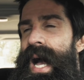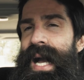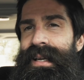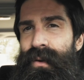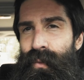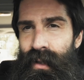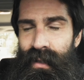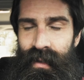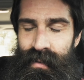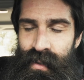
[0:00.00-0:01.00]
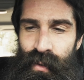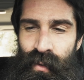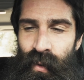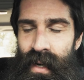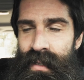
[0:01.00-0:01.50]
I didn't really get too
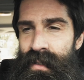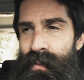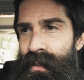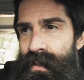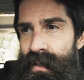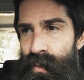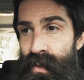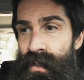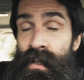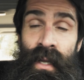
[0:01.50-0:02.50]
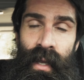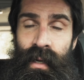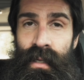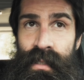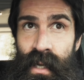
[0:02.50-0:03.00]
crazy because this was,
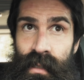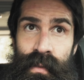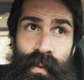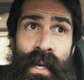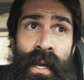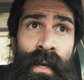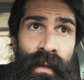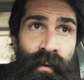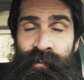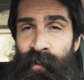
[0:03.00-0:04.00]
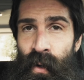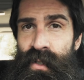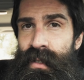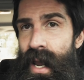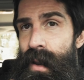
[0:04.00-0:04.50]
like I said, this was the
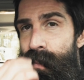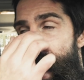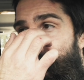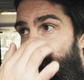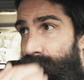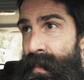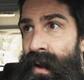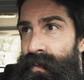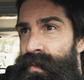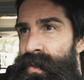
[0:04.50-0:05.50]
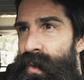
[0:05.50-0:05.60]
first day back on the mountain.